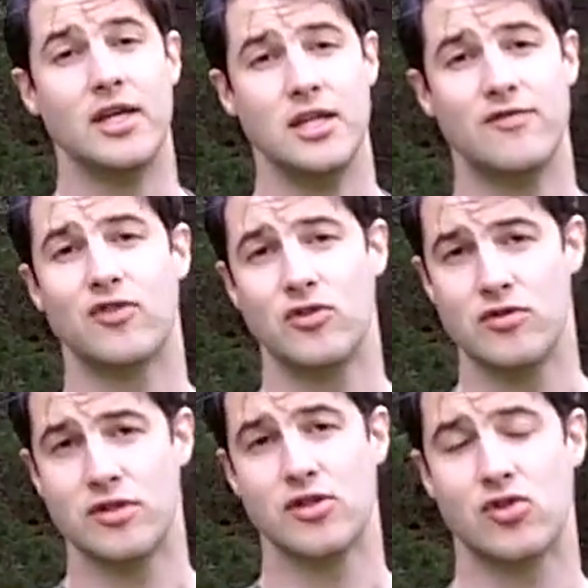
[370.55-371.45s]
if you're
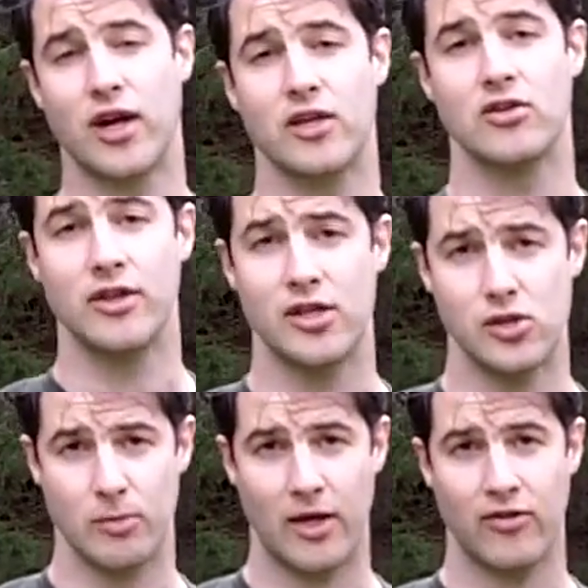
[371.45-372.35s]
using the
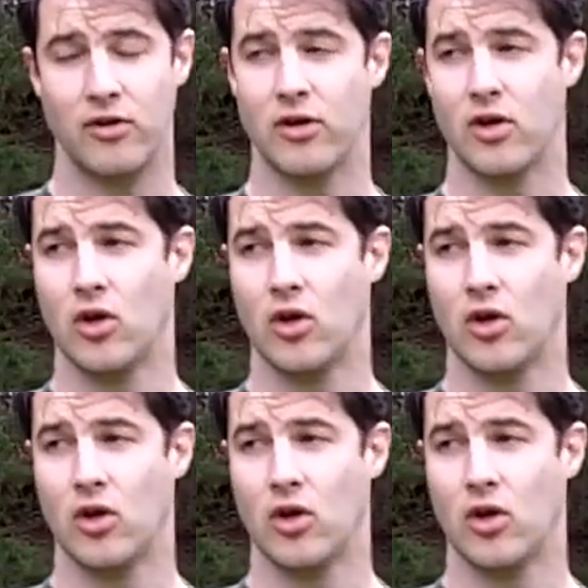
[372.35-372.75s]
triangulation method,